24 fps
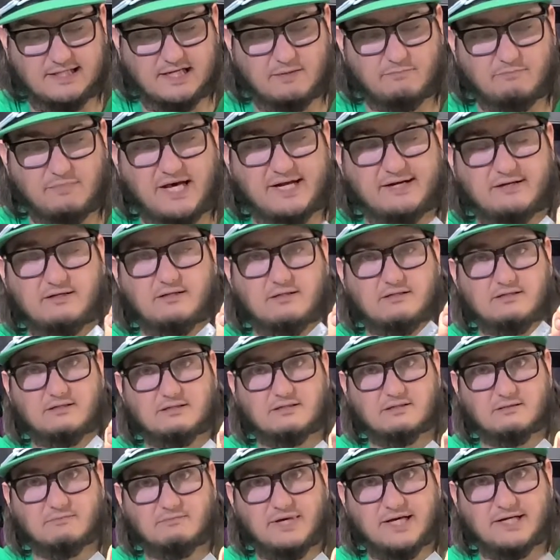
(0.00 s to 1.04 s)
a metal
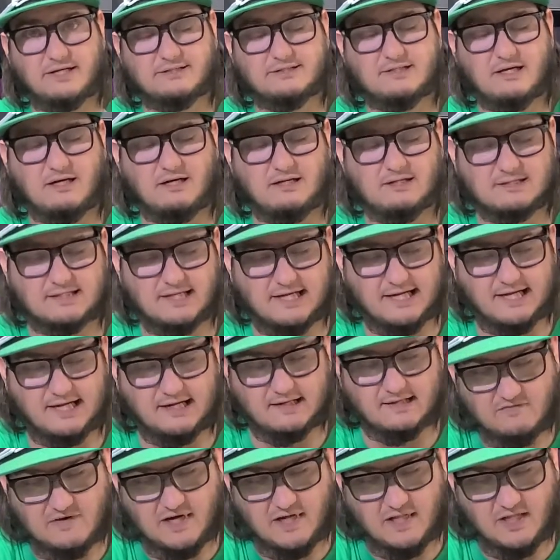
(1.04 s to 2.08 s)
dog
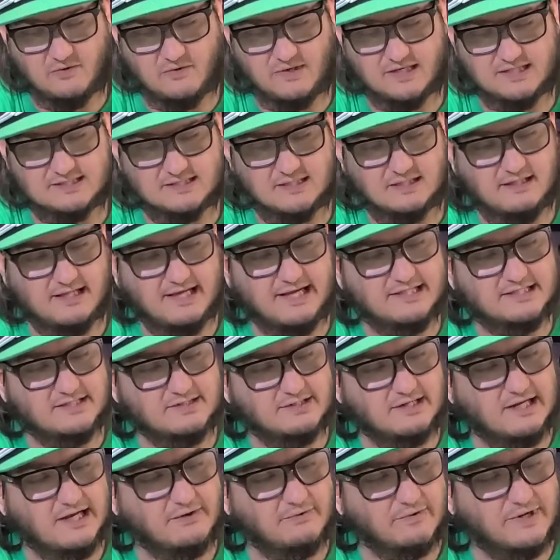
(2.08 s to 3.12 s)
tag. Follow us at
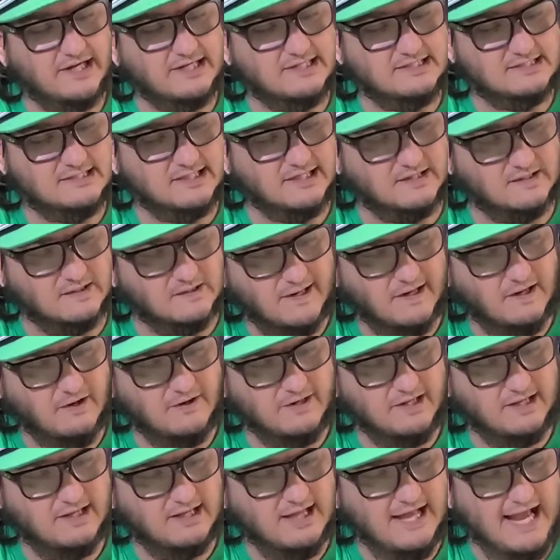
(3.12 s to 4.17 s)
Lasernut Racing.
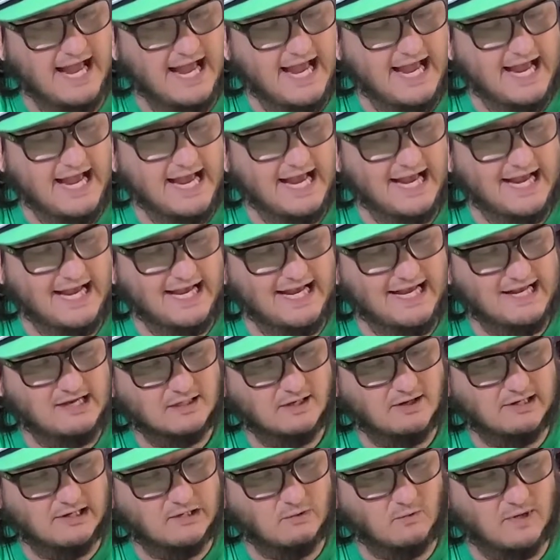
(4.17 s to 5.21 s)
Cody
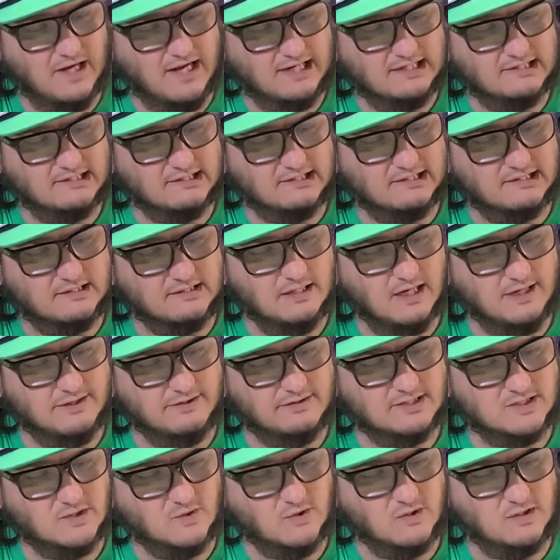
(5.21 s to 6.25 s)
Wagner
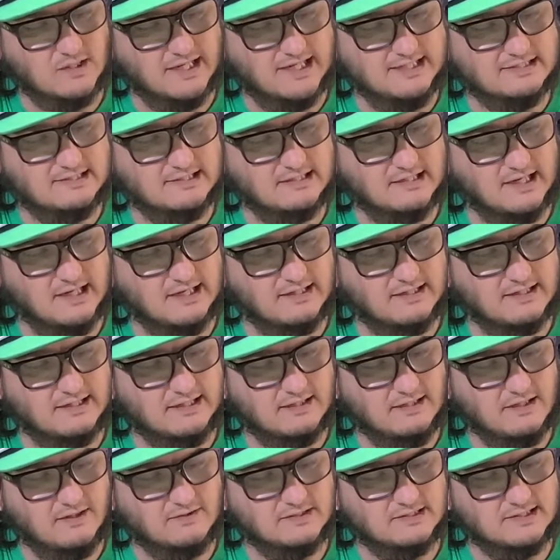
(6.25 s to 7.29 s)
_Lazinut at
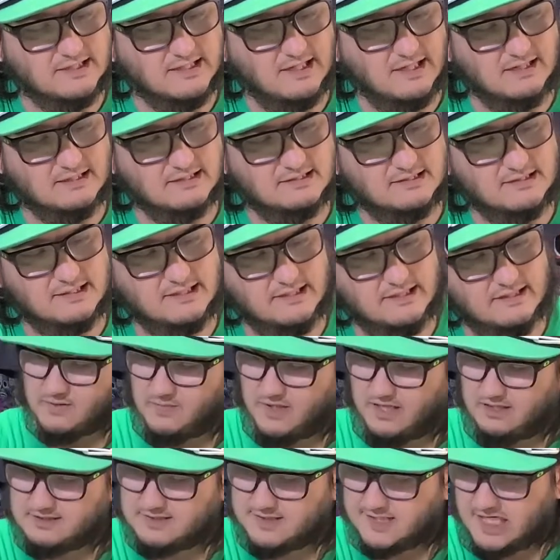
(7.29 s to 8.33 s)
Losi RC. I'm
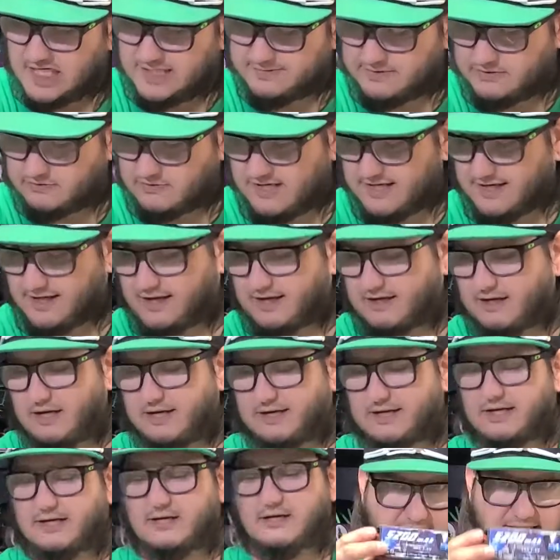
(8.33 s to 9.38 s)
also going to be running it on
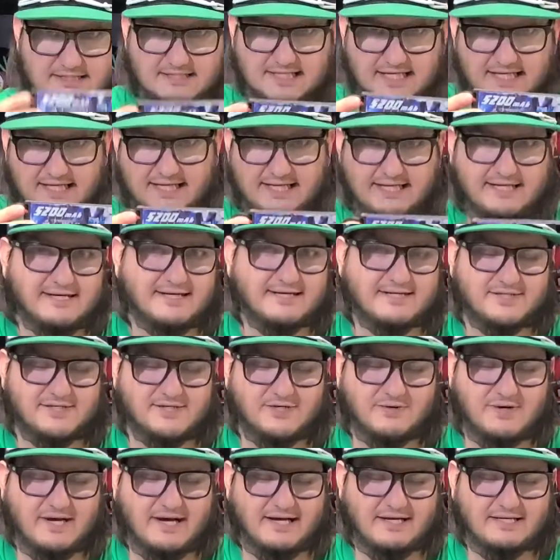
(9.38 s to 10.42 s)
a
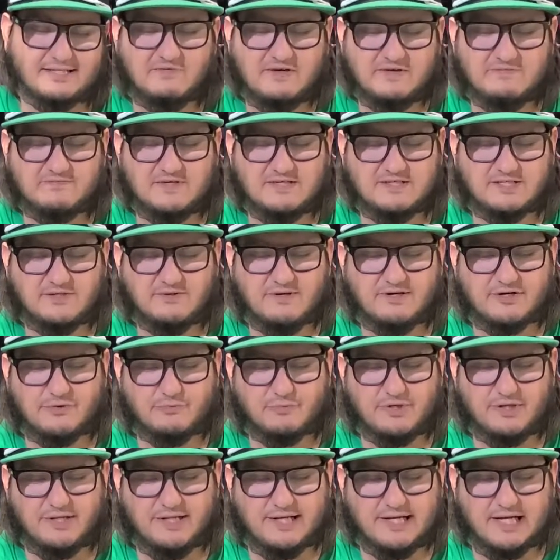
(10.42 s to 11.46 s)
Z2S 5200
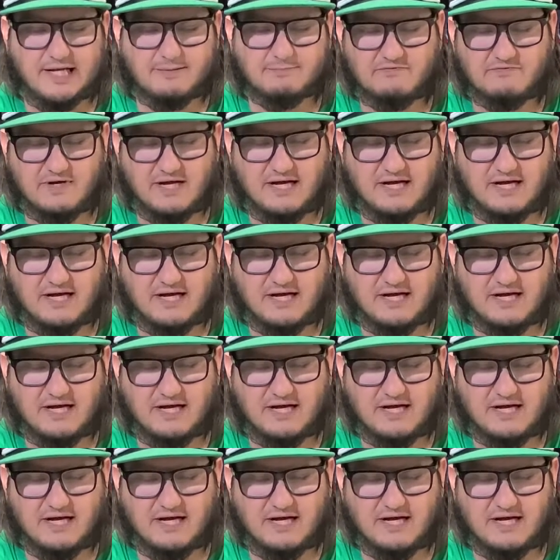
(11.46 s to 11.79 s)
milliamp